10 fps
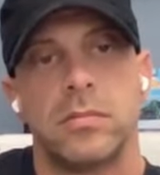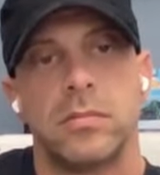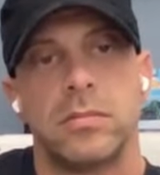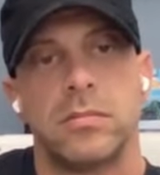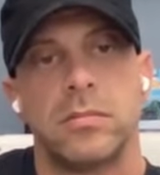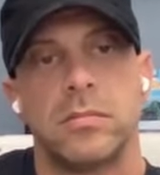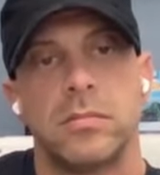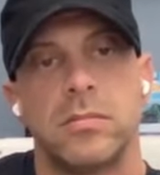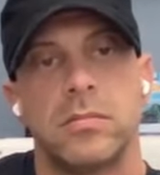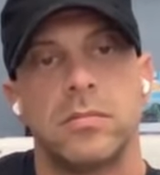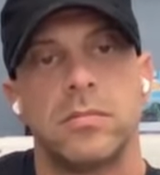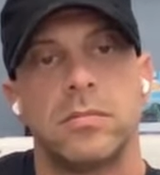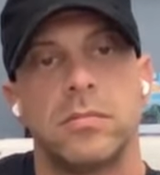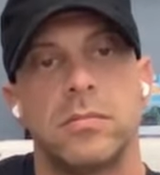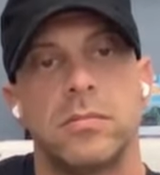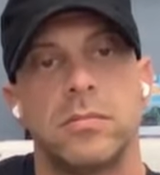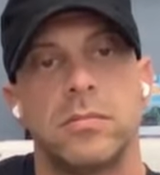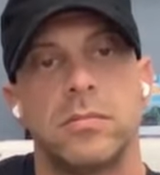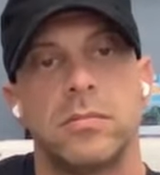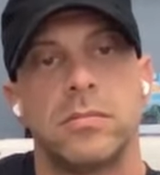
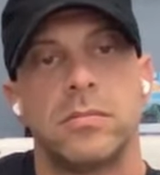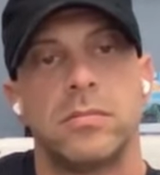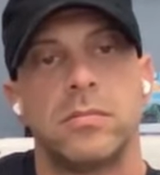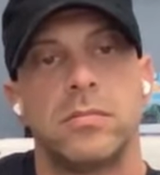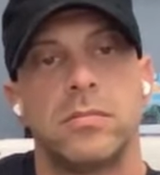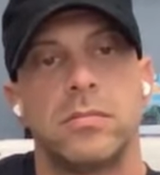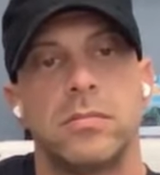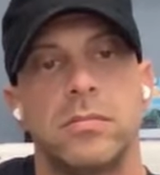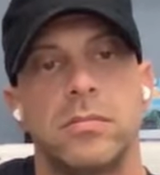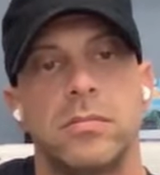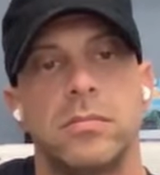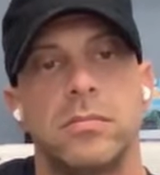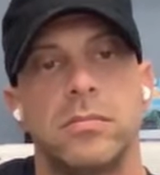(not speaking)